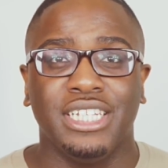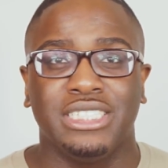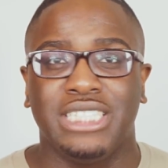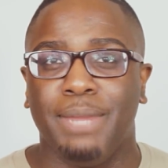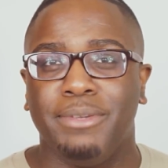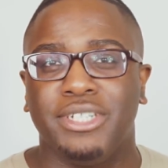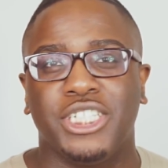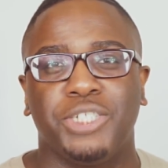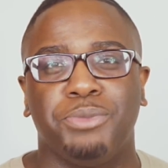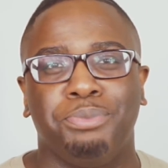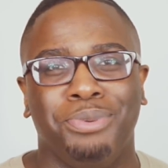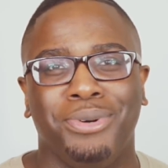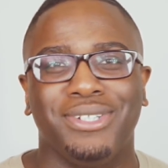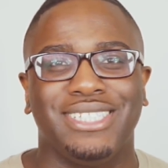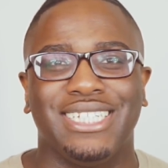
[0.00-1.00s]
So let me just
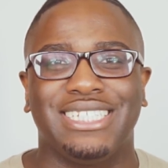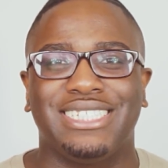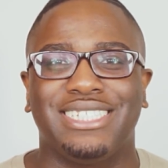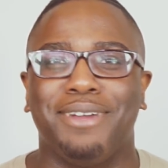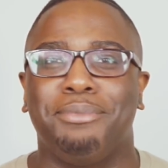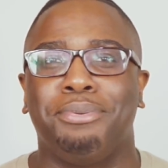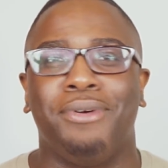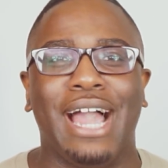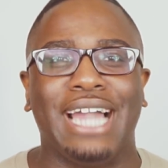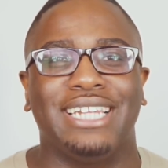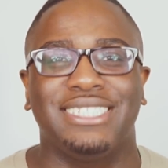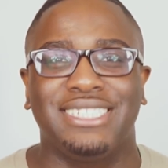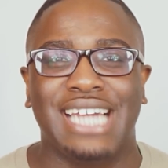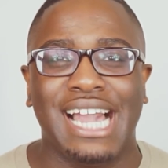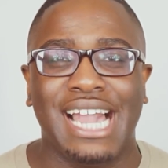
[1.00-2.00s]
put this pride
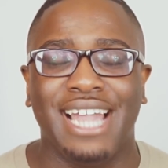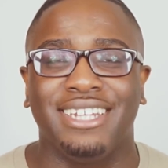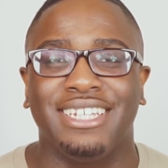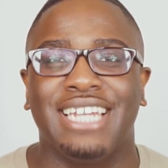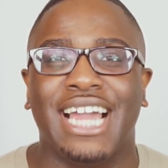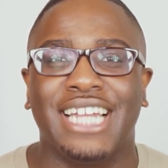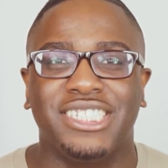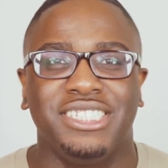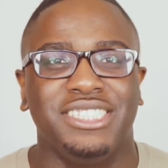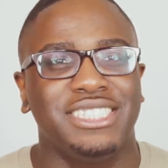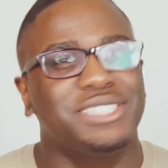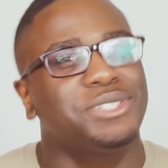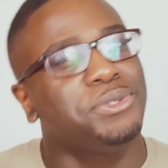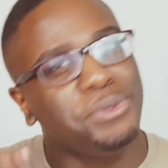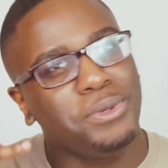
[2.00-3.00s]
aside and actually
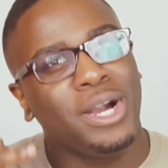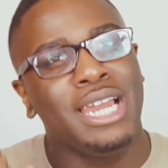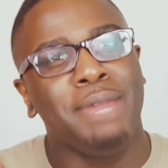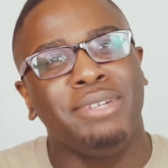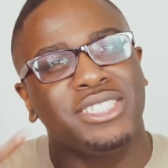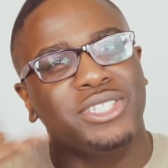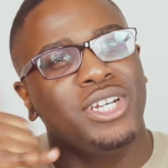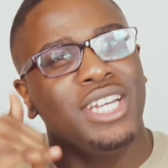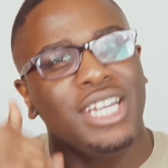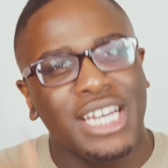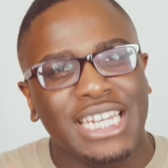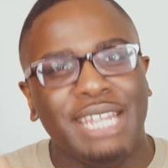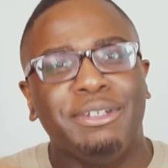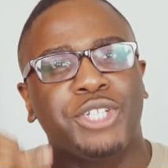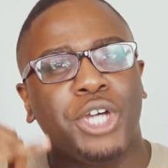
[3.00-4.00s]
just call her. Let me
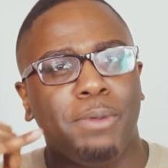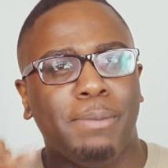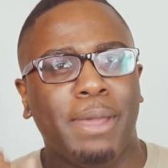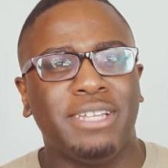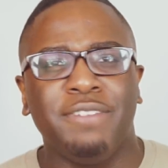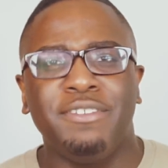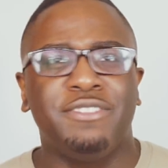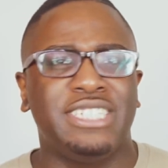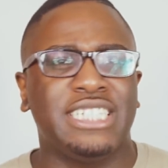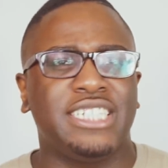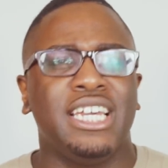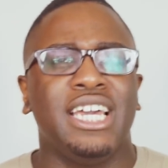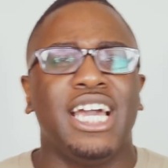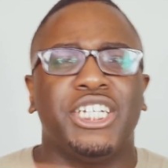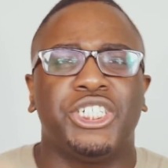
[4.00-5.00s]
just call her back. Even if it's just
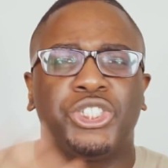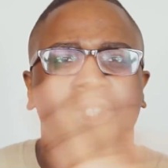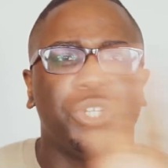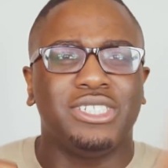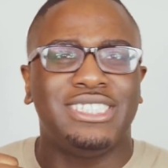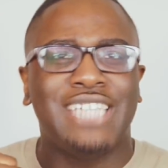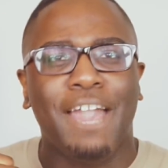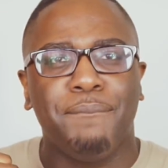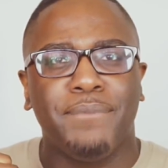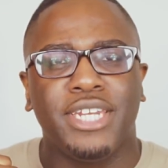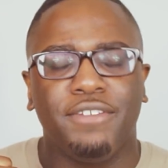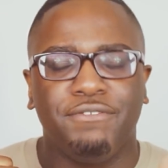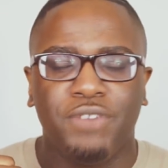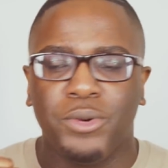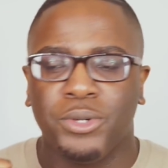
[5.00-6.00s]
a short
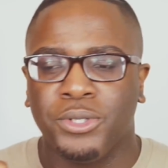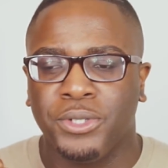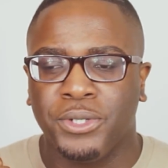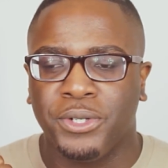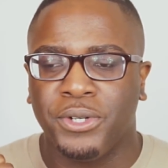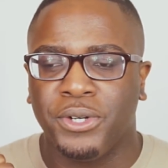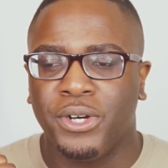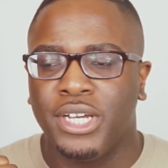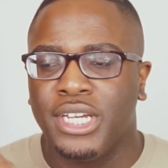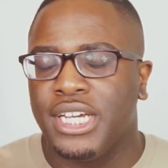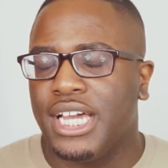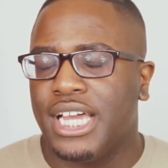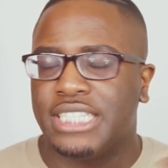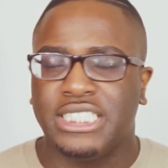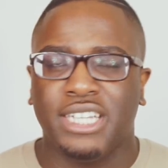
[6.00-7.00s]
10-minute phone call
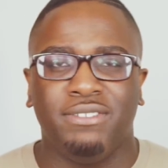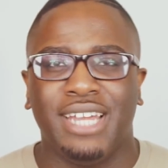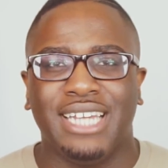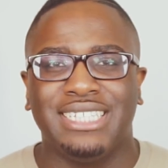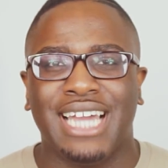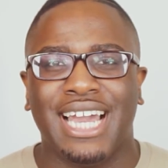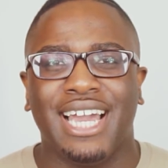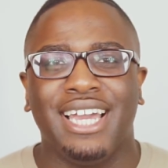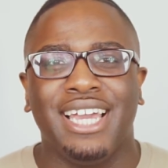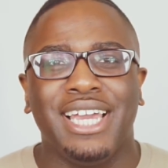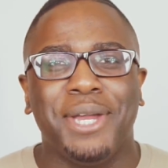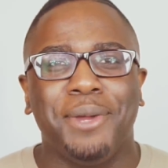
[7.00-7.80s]
and stuff like that.